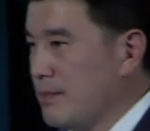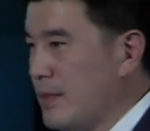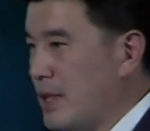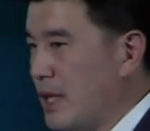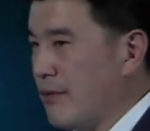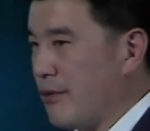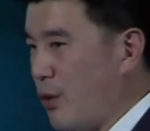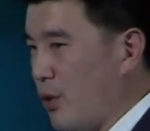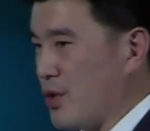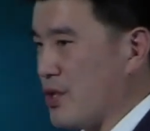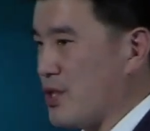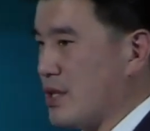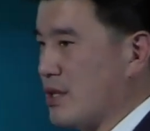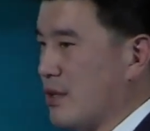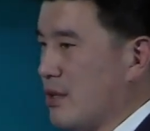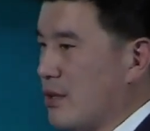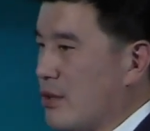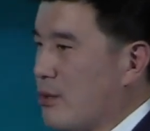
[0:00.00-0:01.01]
And of
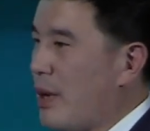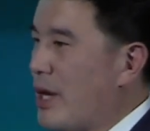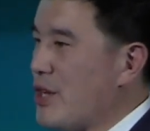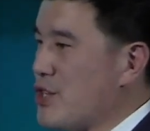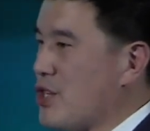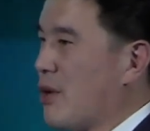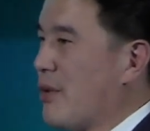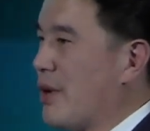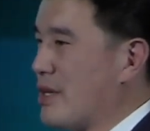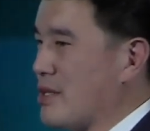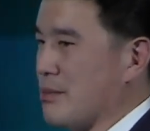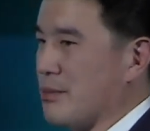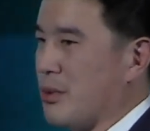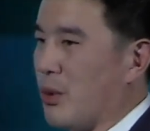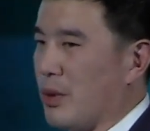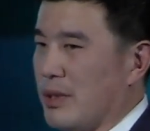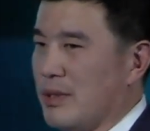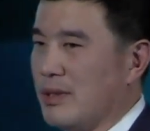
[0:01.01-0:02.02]
course, threat sharing is
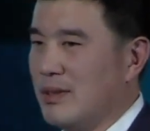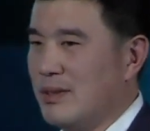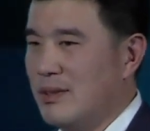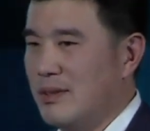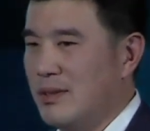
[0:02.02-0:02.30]
important.